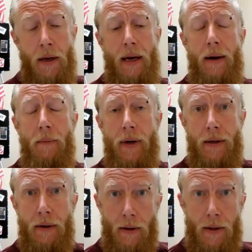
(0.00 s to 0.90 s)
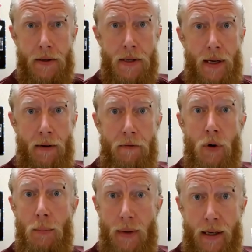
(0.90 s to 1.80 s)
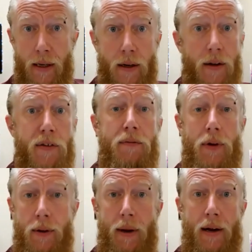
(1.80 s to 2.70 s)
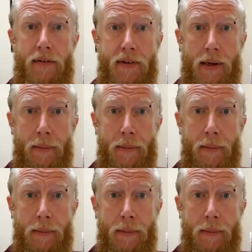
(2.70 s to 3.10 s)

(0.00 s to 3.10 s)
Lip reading: and we acknowledge that for many it is a fun pastime.